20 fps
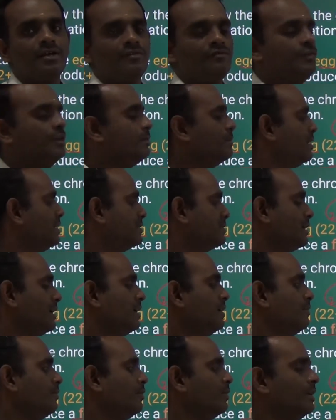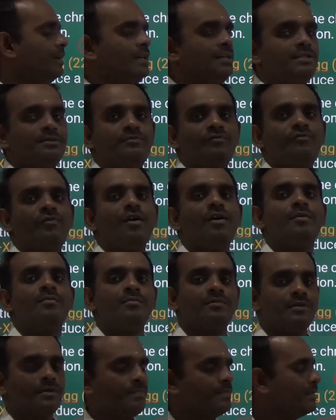Female child is
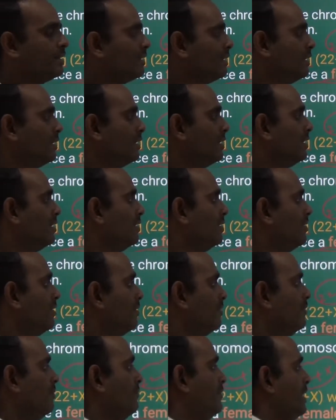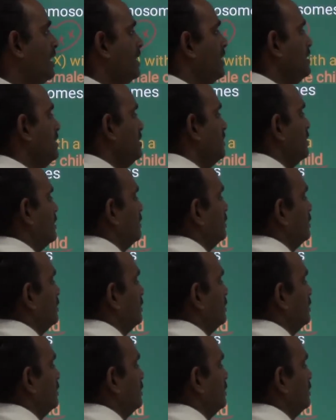formed. When